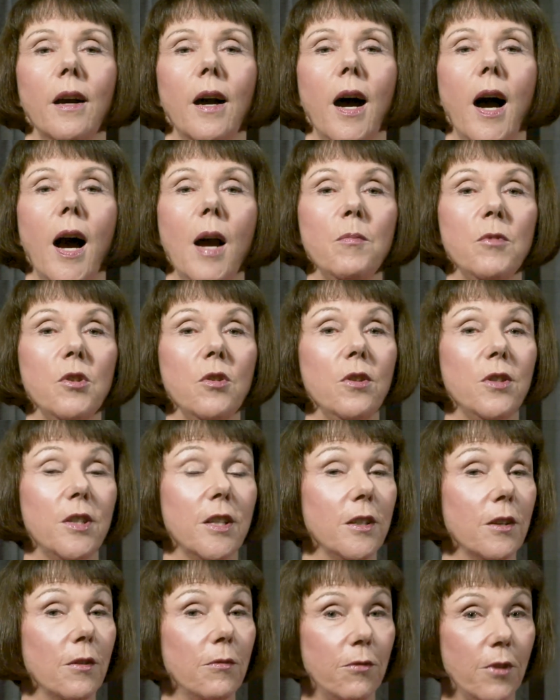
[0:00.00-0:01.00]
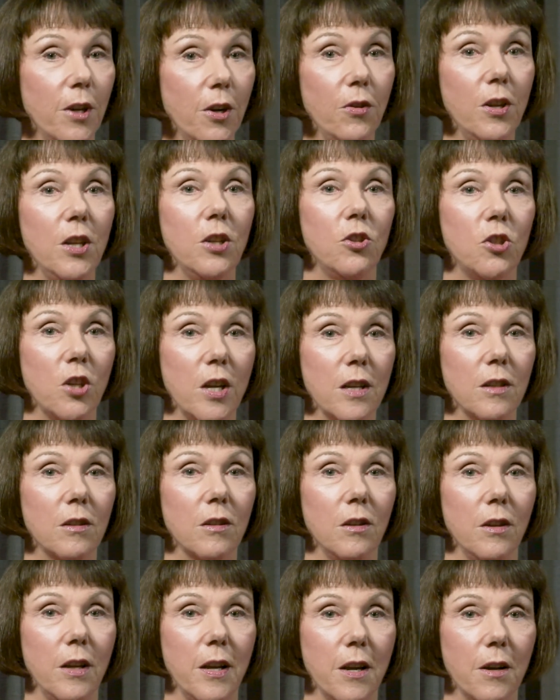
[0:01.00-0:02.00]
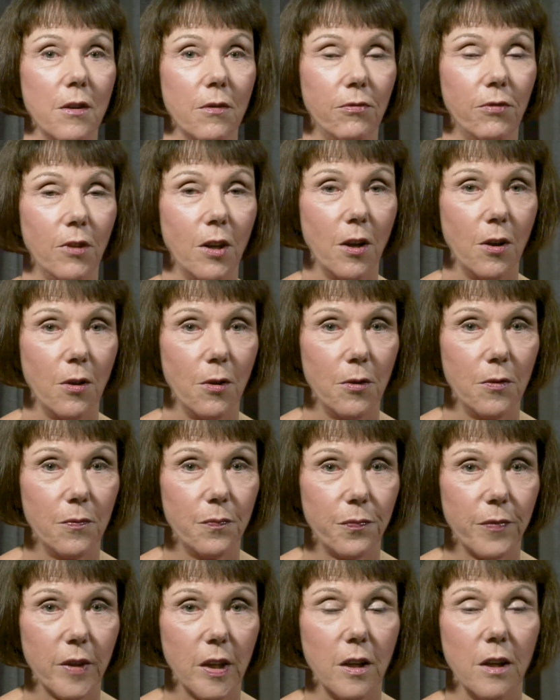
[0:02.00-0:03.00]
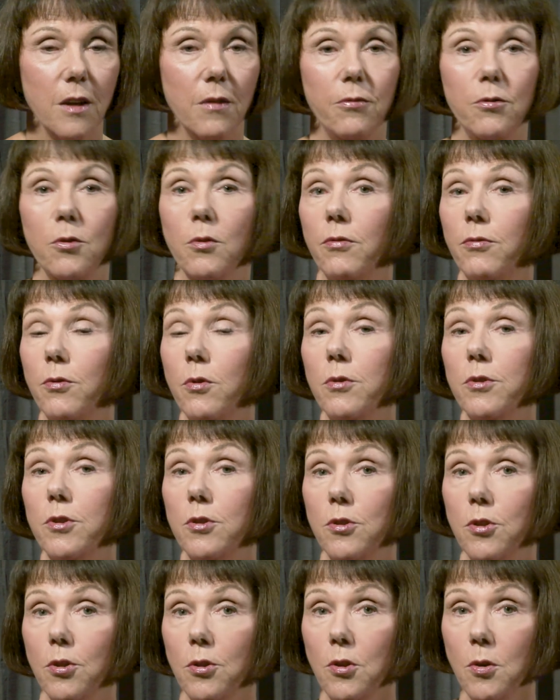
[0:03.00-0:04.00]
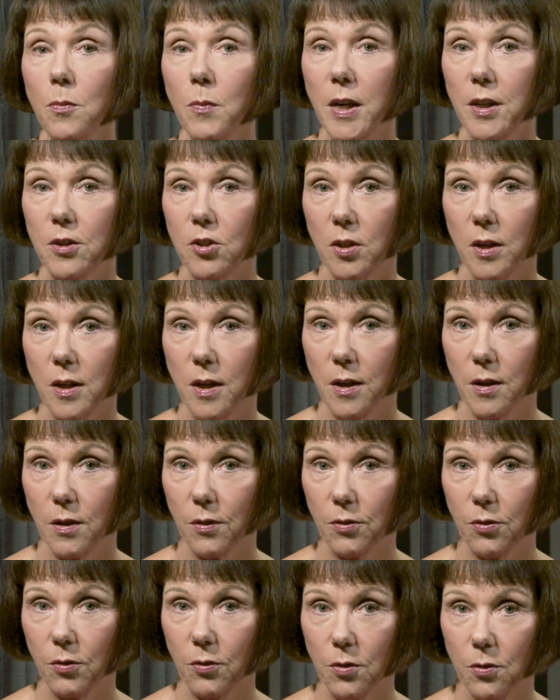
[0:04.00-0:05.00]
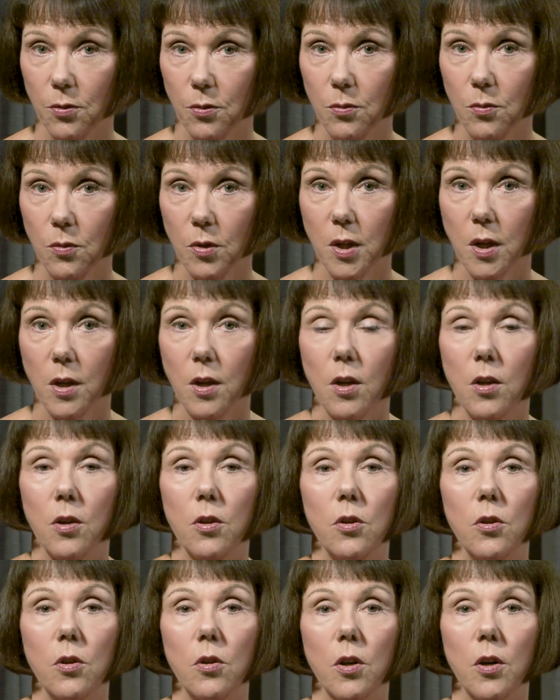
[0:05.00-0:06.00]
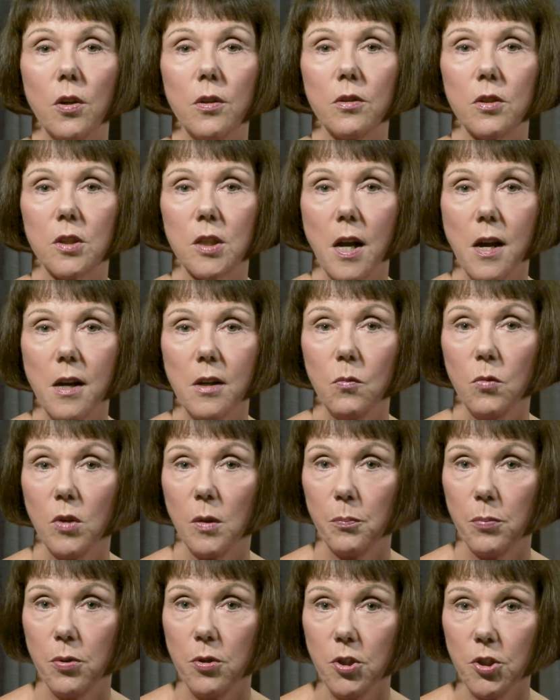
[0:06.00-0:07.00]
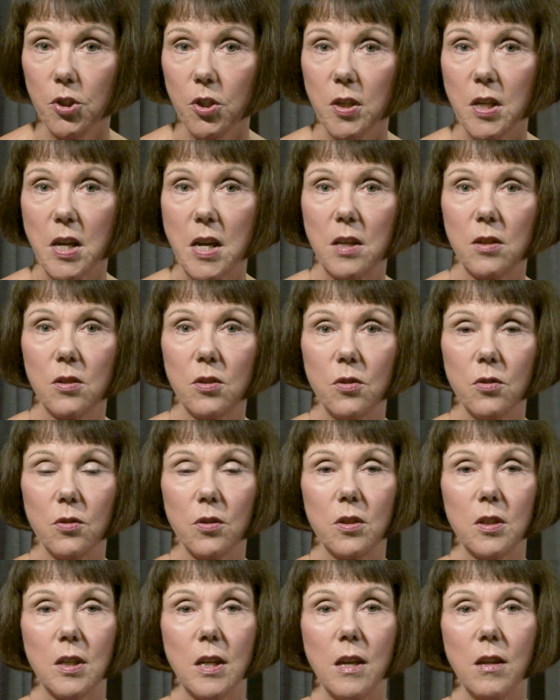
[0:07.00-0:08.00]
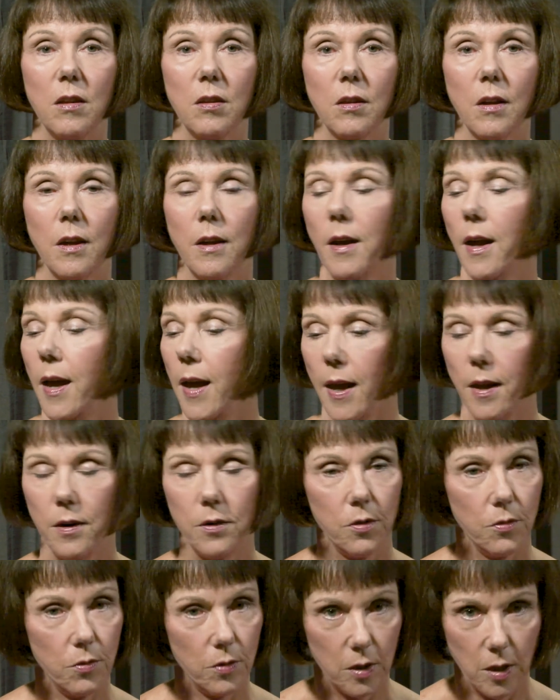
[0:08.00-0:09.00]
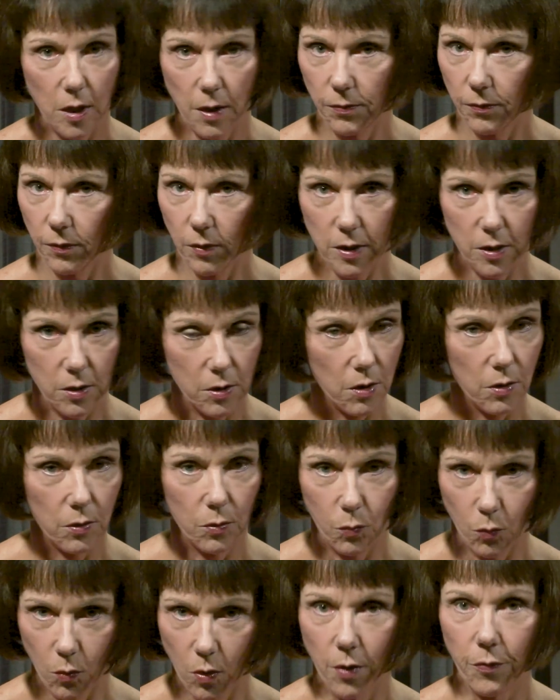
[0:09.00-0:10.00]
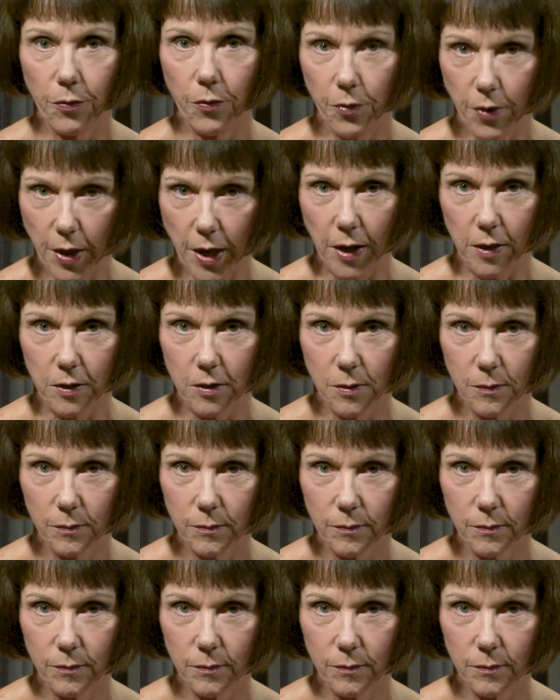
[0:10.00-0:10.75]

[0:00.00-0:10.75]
I'm using a very gentle airflow. If you force too much air through, your tongue will push against your teeth, and you definitely don't want that.